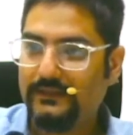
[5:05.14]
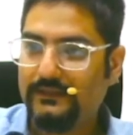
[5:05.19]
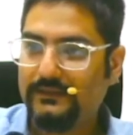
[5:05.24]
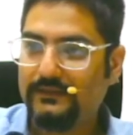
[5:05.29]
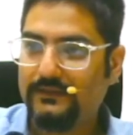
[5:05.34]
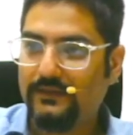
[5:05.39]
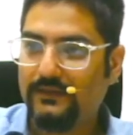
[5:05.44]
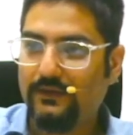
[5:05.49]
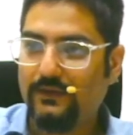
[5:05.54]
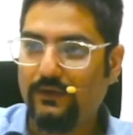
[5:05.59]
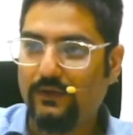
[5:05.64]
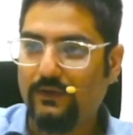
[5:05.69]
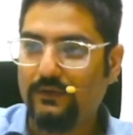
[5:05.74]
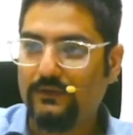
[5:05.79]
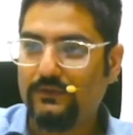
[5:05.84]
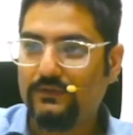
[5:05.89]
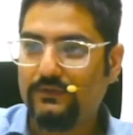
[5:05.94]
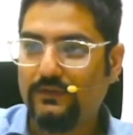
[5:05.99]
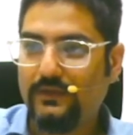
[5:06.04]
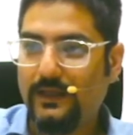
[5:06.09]
is
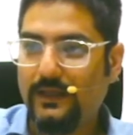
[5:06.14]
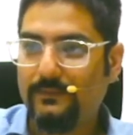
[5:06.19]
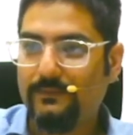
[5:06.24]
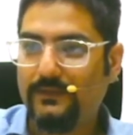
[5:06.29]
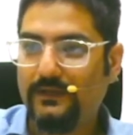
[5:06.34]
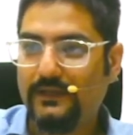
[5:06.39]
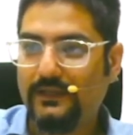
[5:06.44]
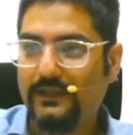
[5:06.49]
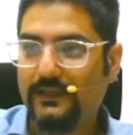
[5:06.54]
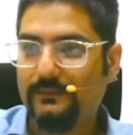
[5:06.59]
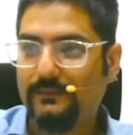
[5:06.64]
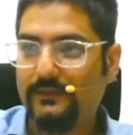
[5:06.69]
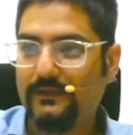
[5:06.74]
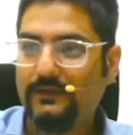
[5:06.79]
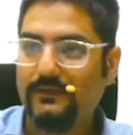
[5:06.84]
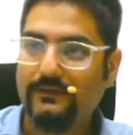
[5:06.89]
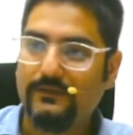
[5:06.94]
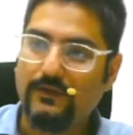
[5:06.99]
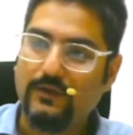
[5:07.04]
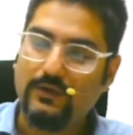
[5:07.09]
also
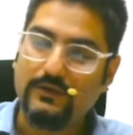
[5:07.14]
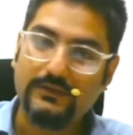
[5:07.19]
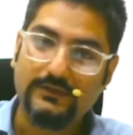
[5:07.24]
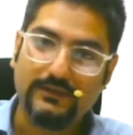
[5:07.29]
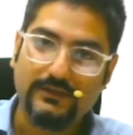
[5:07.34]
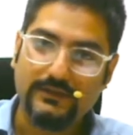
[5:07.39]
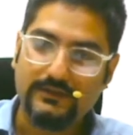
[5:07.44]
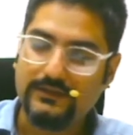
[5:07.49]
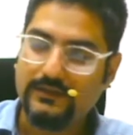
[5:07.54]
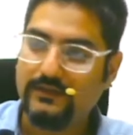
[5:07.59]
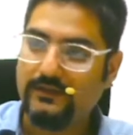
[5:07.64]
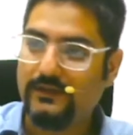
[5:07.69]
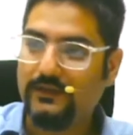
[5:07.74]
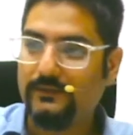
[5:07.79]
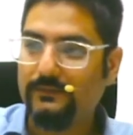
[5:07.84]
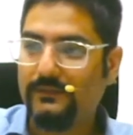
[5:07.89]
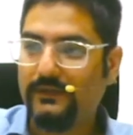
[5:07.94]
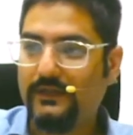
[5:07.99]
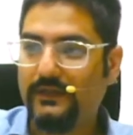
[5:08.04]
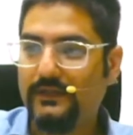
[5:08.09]
applicable on such
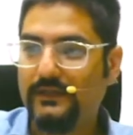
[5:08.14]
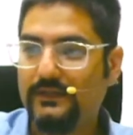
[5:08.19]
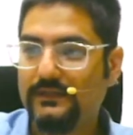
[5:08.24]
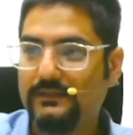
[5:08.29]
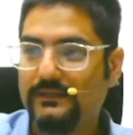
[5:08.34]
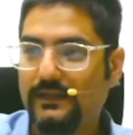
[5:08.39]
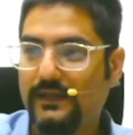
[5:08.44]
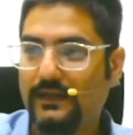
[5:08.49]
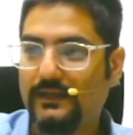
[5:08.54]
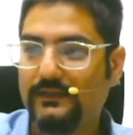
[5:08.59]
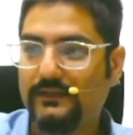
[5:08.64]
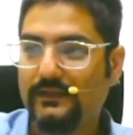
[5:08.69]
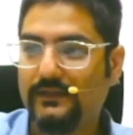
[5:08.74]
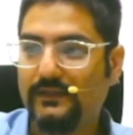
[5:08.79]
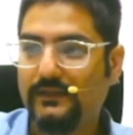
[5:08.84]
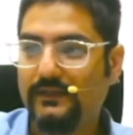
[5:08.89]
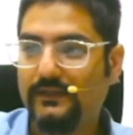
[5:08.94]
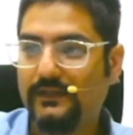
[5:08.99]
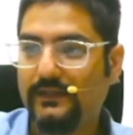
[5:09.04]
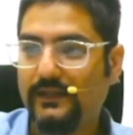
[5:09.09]
income. TDS at the
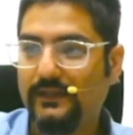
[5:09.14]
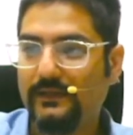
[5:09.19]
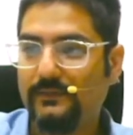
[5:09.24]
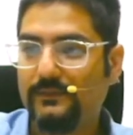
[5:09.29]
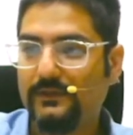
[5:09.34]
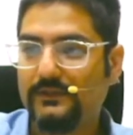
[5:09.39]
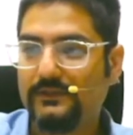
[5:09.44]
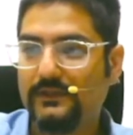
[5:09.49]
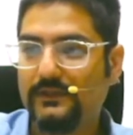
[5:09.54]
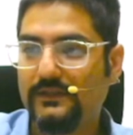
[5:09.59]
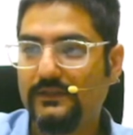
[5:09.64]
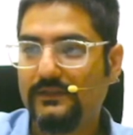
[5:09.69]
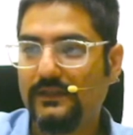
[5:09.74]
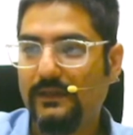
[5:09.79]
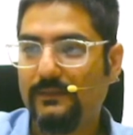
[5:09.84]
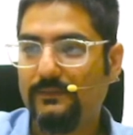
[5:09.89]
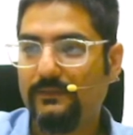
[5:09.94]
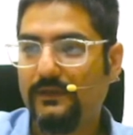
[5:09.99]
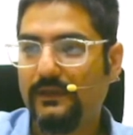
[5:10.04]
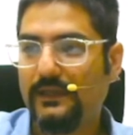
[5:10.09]
rate 10% is
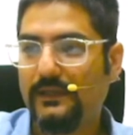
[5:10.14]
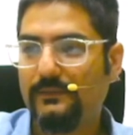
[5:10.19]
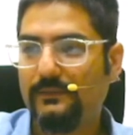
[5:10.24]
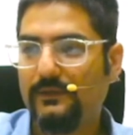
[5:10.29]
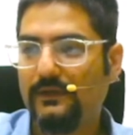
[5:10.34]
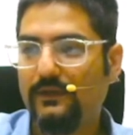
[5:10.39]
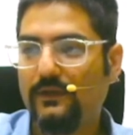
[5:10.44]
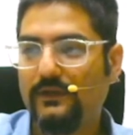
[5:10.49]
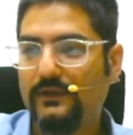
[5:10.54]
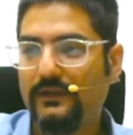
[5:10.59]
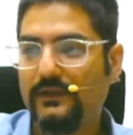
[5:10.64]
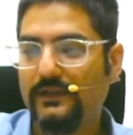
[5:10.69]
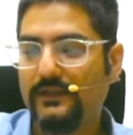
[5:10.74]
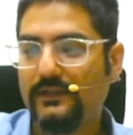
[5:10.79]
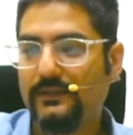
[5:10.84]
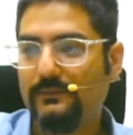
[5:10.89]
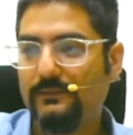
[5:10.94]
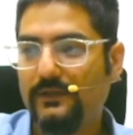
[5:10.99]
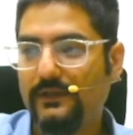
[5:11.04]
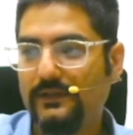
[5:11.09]
applicable on
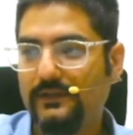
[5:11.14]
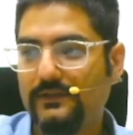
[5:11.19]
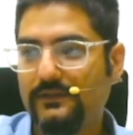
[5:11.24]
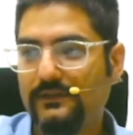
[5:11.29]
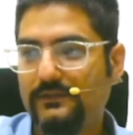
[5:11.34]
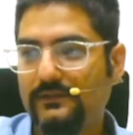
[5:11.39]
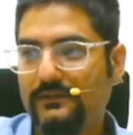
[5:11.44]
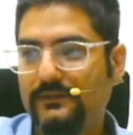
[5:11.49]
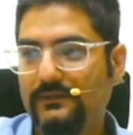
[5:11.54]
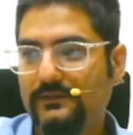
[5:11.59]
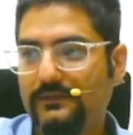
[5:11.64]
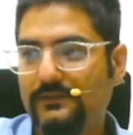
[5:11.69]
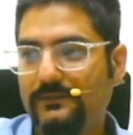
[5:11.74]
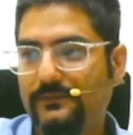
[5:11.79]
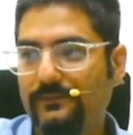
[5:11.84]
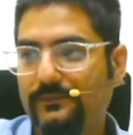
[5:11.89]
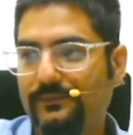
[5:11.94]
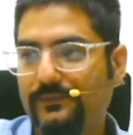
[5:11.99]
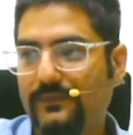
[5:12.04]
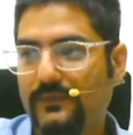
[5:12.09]
Indian players,
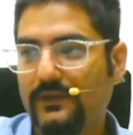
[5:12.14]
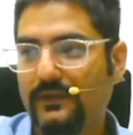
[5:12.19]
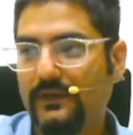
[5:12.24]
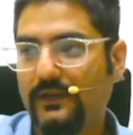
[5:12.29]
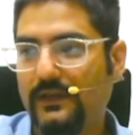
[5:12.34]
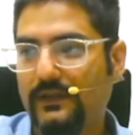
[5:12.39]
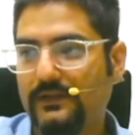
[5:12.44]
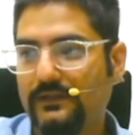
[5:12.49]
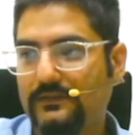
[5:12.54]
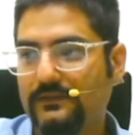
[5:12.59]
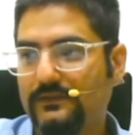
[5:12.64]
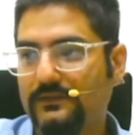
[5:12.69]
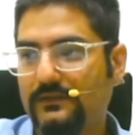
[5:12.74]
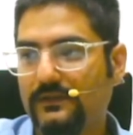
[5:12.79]
right?